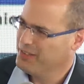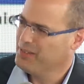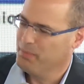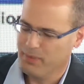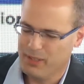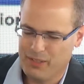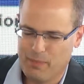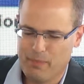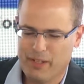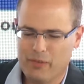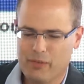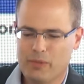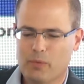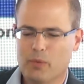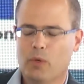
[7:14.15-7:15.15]
speaks
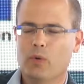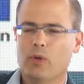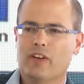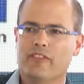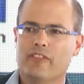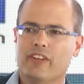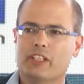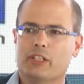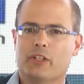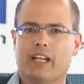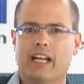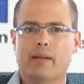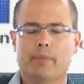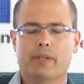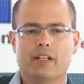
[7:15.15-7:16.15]
about the role of venture
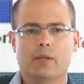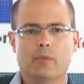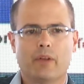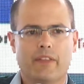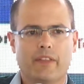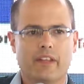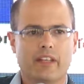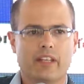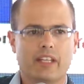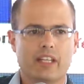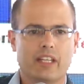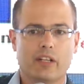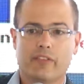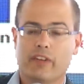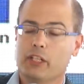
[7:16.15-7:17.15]
capital within
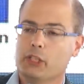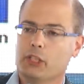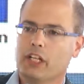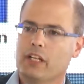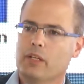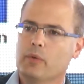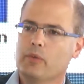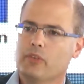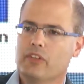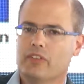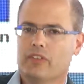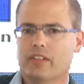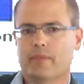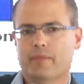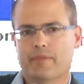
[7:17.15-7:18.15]
the innovation
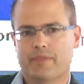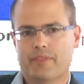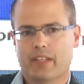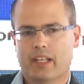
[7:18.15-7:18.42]
ecosystem.